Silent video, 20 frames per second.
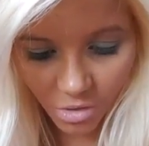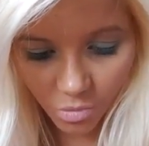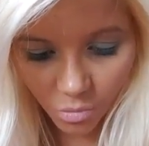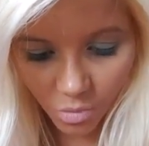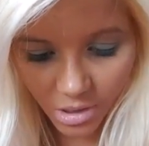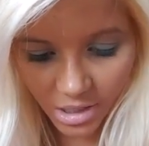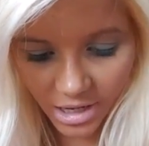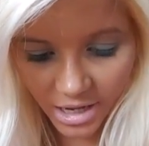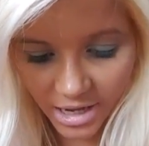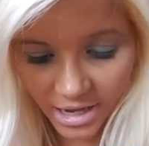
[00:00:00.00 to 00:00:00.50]

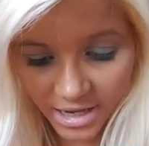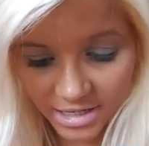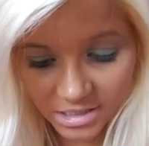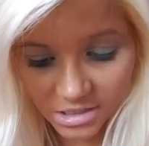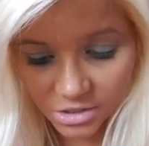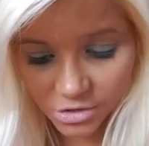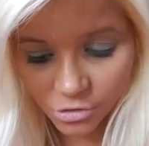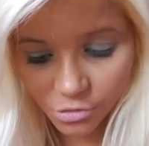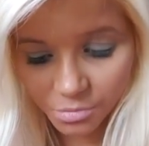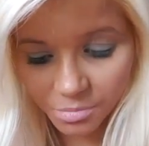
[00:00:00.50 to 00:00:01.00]
When I
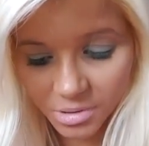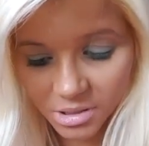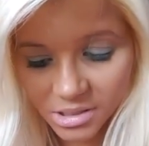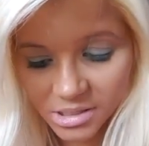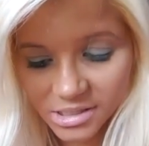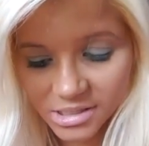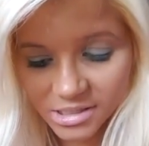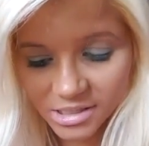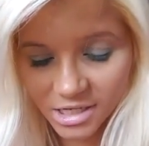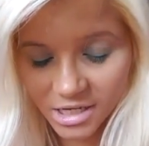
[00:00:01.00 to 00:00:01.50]
ask you,
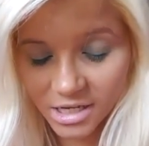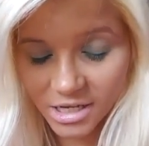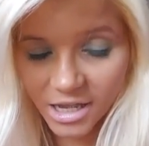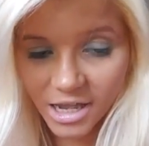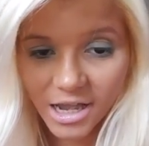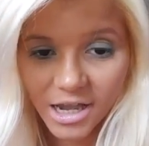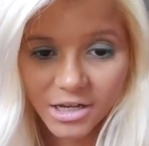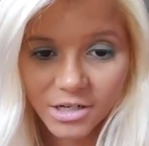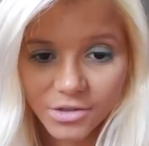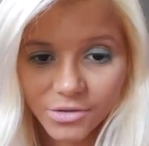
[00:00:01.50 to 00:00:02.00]
please say
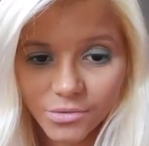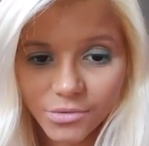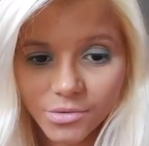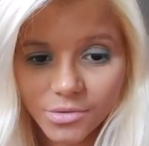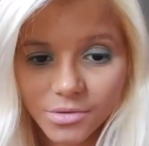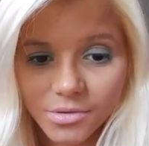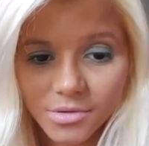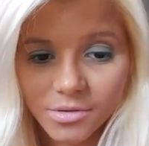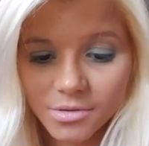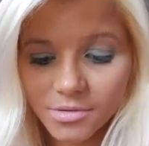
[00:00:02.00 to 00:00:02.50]
I do.